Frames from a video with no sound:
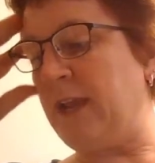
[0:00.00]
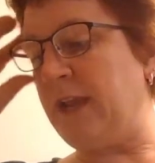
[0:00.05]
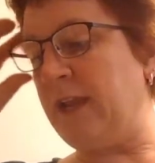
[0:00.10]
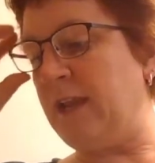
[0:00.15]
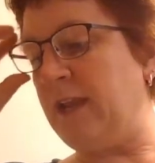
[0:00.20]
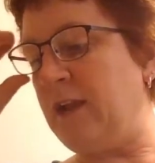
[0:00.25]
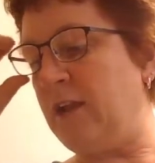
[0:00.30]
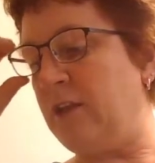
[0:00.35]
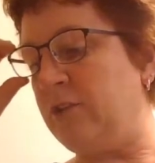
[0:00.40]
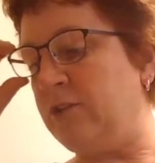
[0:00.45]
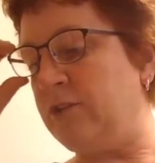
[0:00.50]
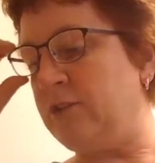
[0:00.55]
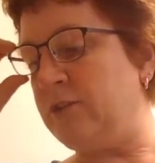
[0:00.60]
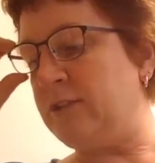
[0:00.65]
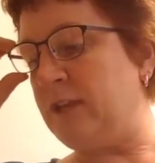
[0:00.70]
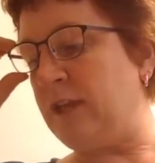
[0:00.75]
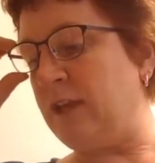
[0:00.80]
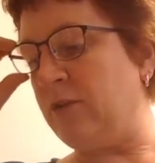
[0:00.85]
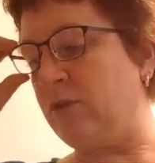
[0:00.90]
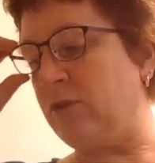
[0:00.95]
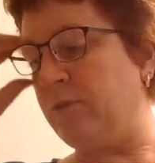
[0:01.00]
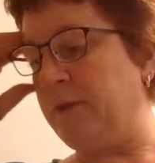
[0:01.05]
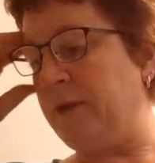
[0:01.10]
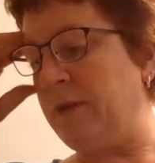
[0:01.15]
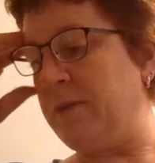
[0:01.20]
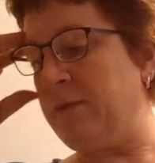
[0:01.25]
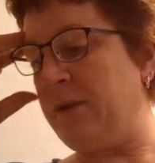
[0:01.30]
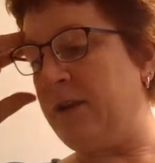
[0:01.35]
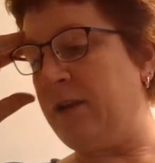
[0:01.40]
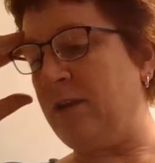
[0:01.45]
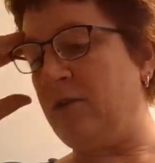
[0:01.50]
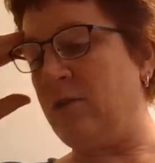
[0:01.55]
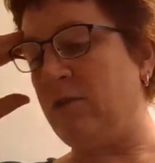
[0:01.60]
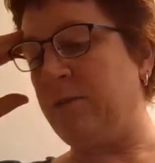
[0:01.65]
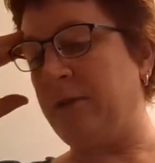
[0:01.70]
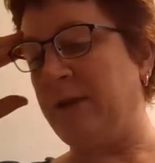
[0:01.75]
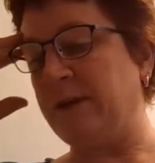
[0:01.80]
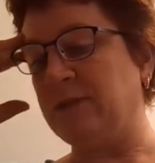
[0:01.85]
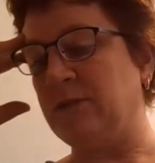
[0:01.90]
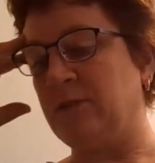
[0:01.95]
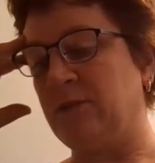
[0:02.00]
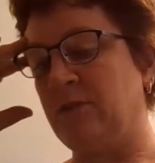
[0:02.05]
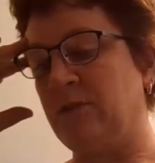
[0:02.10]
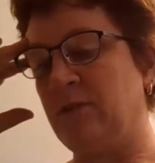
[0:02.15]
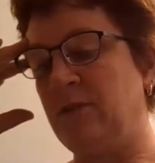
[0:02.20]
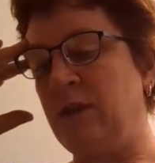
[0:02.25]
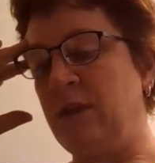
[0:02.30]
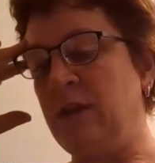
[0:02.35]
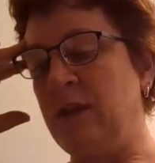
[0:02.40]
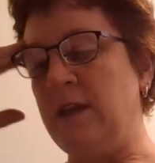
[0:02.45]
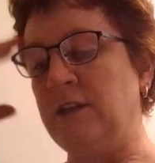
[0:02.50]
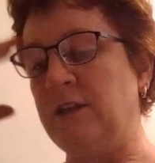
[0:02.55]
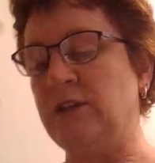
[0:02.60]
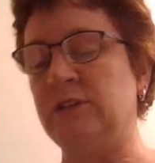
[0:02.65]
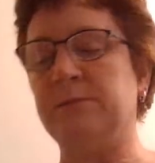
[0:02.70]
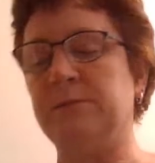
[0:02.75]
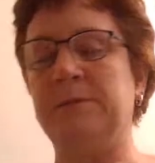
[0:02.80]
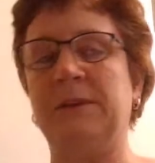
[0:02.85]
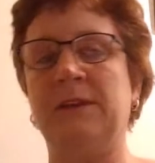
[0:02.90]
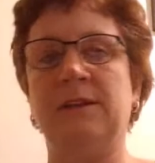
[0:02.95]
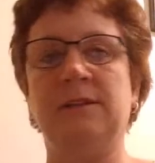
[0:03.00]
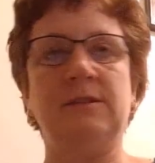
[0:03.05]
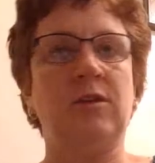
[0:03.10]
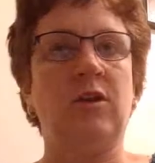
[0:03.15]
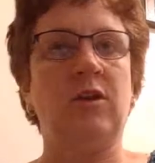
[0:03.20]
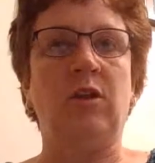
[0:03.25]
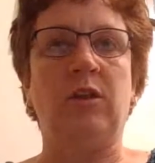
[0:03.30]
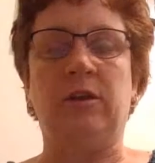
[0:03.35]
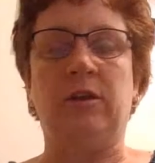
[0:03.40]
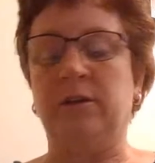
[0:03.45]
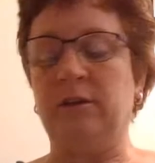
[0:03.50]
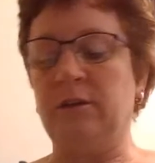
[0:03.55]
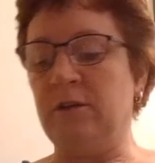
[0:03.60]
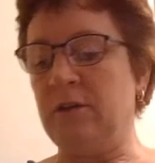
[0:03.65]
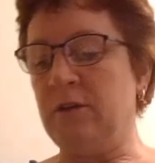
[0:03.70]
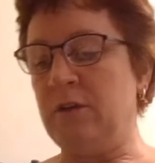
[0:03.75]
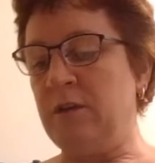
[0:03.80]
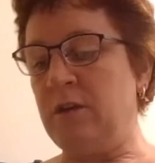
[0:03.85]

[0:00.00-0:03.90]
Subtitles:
any colored cell or pigmented corpuscle. It just means color.